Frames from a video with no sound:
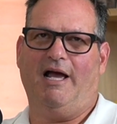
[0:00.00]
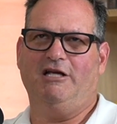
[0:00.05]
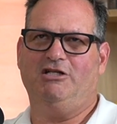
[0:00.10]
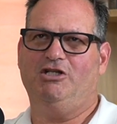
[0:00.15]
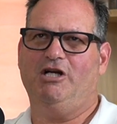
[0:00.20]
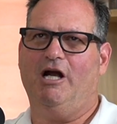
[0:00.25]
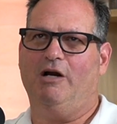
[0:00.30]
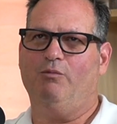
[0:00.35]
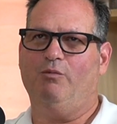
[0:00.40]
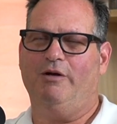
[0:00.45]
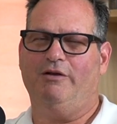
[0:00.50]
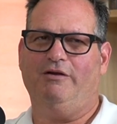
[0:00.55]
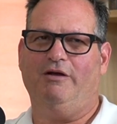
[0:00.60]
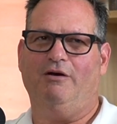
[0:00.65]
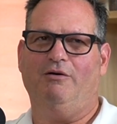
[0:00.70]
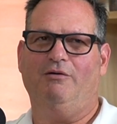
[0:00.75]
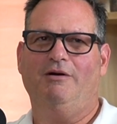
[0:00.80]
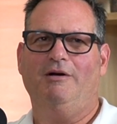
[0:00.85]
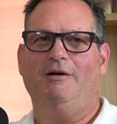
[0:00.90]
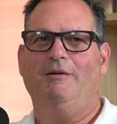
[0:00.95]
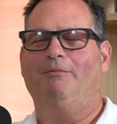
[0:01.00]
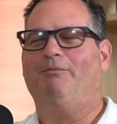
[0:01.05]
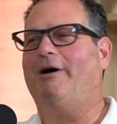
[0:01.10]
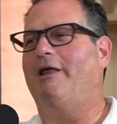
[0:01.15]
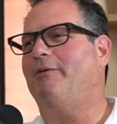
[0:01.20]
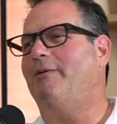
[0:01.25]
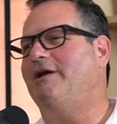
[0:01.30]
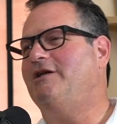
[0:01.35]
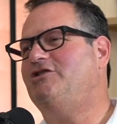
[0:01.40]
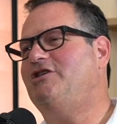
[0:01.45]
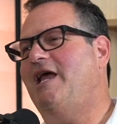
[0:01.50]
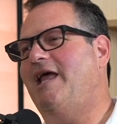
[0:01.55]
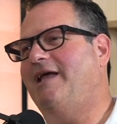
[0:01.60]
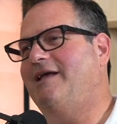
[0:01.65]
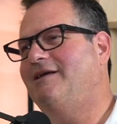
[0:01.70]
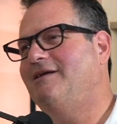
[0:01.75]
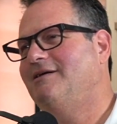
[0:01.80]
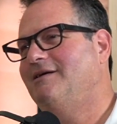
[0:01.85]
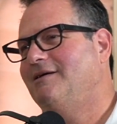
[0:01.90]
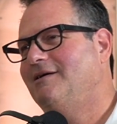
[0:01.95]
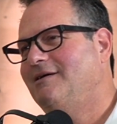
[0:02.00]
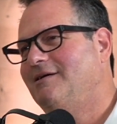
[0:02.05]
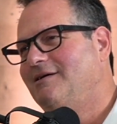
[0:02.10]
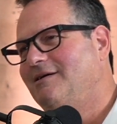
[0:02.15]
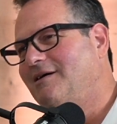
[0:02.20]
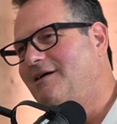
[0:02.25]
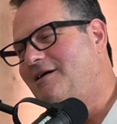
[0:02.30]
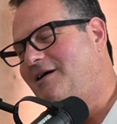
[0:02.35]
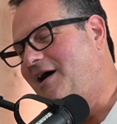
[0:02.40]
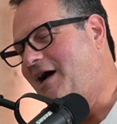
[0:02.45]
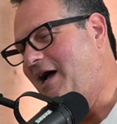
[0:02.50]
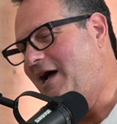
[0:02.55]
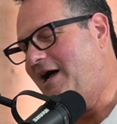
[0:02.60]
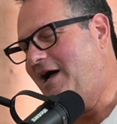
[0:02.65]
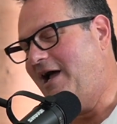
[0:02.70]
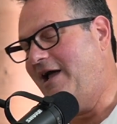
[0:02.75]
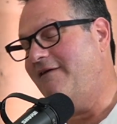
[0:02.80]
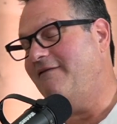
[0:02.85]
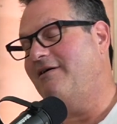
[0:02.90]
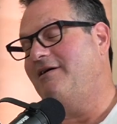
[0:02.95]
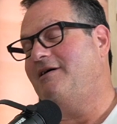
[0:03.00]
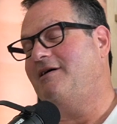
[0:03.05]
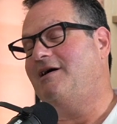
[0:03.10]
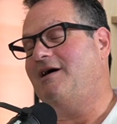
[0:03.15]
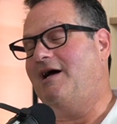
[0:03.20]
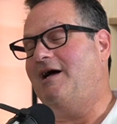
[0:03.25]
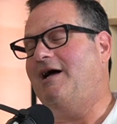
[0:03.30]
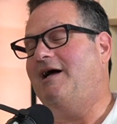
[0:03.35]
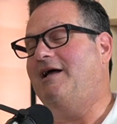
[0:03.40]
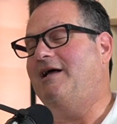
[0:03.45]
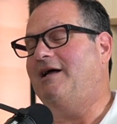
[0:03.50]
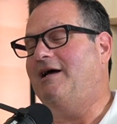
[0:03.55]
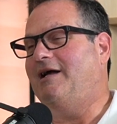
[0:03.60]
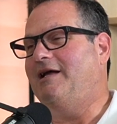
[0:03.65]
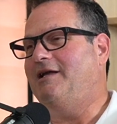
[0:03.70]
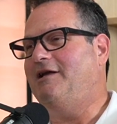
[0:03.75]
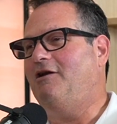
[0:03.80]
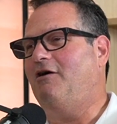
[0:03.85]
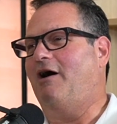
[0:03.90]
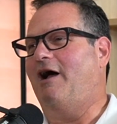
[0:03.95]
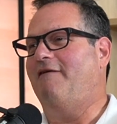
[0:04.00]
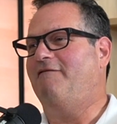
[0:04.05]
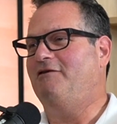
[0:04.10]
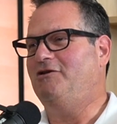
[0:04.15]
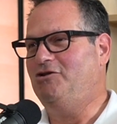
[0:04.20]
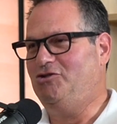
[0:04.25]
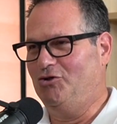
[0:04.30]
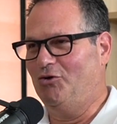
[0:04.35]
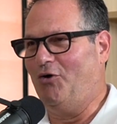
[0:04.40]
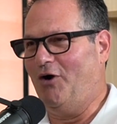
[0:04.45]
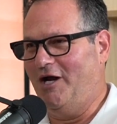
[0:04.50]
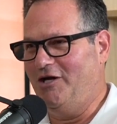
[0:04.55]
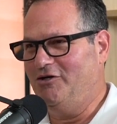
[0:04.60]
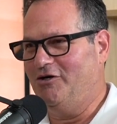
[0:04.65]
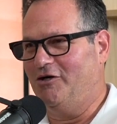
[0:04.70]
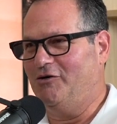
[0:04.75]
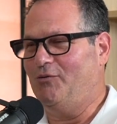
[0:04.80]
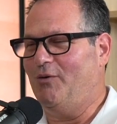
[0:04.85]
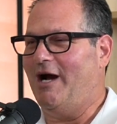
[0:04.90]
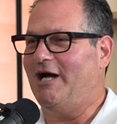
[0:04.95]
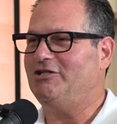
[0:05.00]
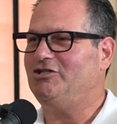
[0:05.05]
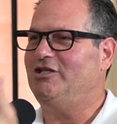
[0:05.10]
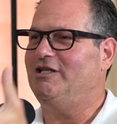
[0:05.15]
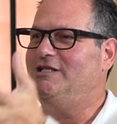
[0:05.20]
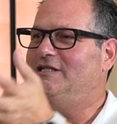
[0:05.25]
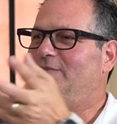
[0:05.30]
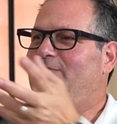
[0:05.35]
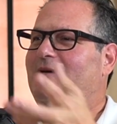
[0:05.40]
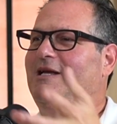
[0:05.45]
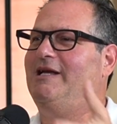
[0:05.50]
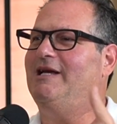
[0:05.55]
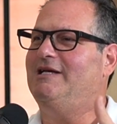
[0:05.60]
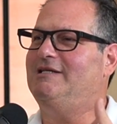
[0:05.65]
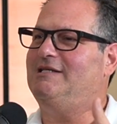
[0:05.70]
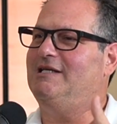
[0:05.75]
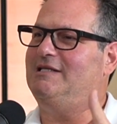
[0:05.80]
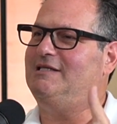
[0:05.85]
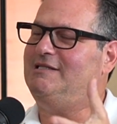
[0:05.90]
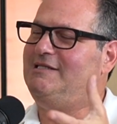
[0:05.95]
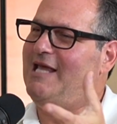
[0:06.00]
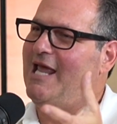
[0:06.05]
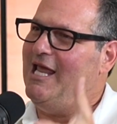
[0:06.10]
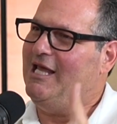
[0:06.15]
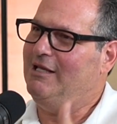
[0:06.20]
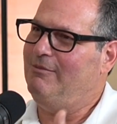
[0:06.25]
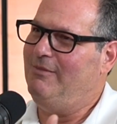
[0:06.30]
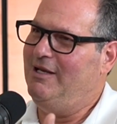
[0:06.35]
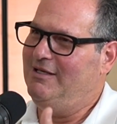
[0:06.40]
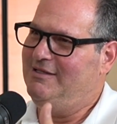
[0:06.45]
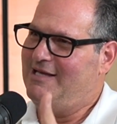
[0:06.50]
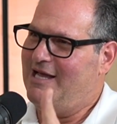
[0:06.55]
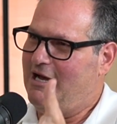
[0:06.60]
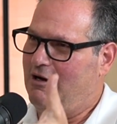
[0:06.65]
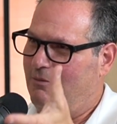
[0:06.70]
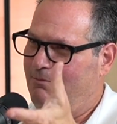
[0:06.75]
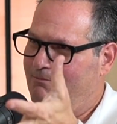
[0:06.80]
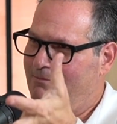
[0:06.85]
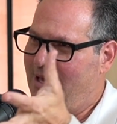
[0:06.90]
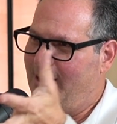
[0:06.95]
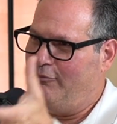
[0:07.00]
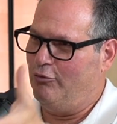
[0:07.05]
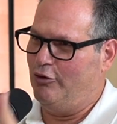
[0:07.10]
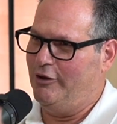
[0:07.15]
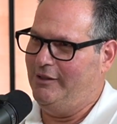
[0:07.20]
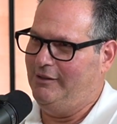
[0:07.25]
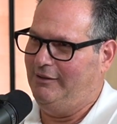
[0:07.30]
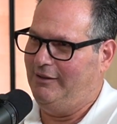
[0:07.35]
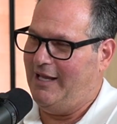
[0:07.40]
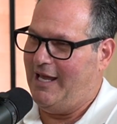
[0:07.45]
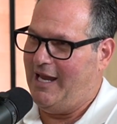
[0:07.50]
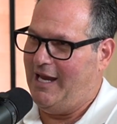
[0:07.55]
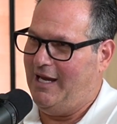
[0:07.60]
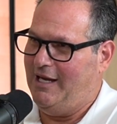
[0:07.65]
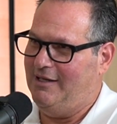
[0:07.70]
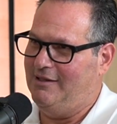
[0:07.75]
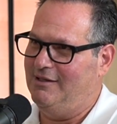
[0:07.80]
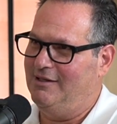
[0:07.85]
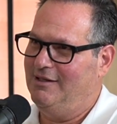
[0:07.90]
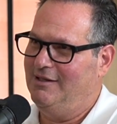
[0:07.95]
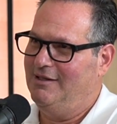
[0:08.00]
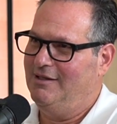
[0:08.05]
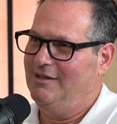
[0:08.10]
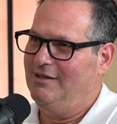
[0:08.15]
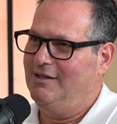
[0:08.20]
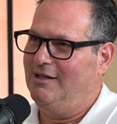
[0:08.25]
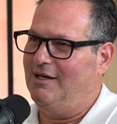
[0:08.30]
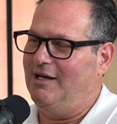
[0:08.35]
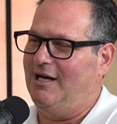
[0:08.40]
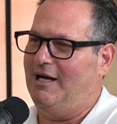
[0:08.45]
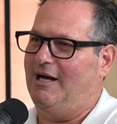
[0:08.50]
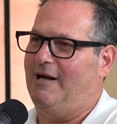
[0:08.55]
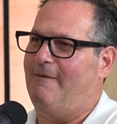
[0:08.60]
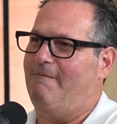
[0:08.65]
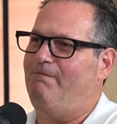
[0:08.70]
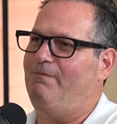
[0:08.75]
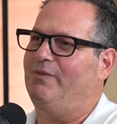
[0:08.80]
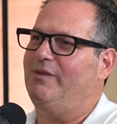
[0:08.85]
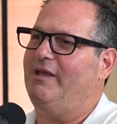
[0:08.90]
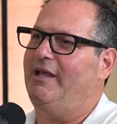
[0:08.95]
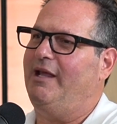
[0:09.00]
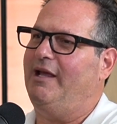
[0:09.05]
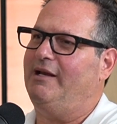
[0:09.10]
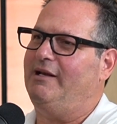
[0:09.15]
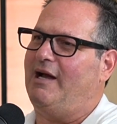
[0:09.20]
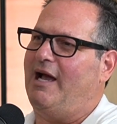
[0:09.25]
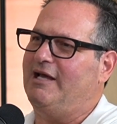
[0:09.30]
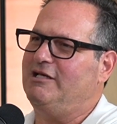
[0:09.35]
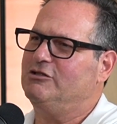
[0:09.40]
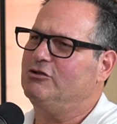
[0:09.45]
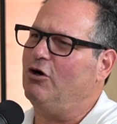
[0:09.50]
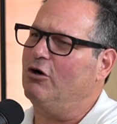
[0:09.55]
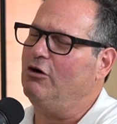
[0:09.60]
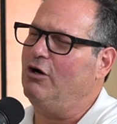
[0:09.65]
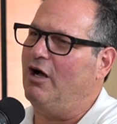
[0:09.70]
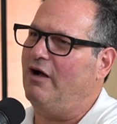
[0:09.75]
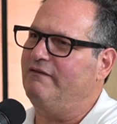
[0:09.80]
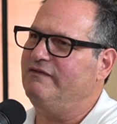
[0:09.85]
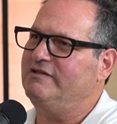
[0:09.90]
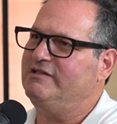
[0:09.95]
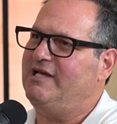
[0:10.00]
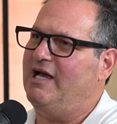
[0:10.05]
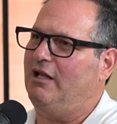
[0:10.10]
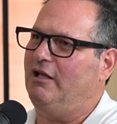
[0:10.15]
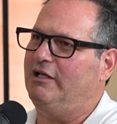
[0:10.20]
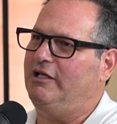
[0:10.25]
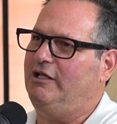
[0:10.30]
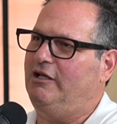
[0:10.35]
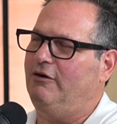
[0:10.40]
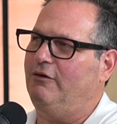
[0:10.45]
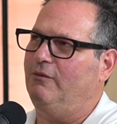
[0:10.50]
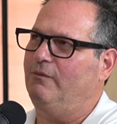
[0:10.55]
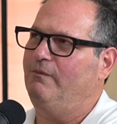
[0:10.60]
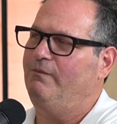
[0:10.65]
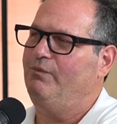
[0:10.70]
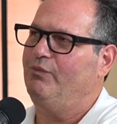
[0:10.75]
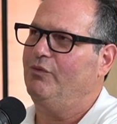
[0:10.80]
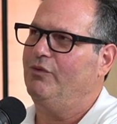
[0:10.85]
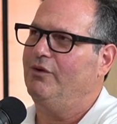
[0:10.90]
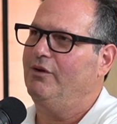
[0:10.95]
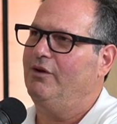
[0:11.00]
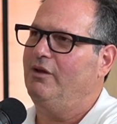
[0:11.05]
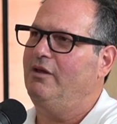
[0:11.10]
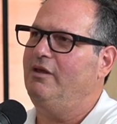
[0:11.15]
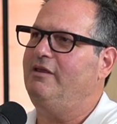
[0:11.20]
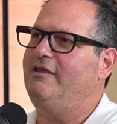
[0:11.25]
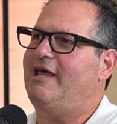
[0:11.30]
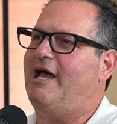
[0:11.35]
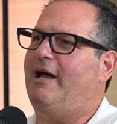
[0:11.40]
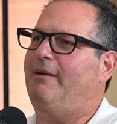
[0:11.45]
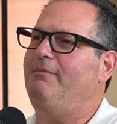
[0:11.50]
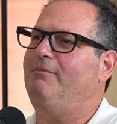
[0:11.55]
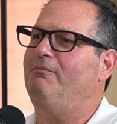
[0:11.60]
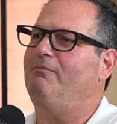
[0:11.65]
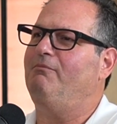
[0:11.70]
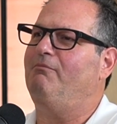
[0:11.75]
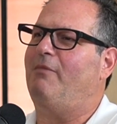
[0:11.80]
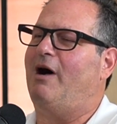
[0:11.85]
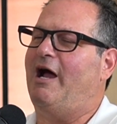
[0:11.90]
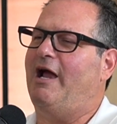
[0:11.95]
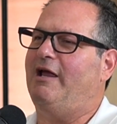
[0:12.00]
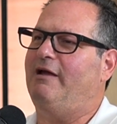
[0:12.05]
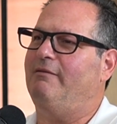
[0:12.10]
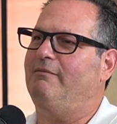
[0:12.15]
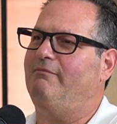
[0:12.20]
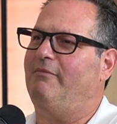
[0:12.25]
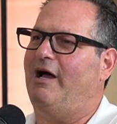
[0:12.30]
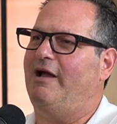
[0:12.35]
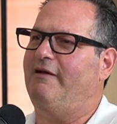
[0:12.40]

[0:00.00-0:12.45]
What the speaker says: shared with you, by the way, Jake, I've enjoyed your questions because it's taken me down memory lane. And I start off telling you that my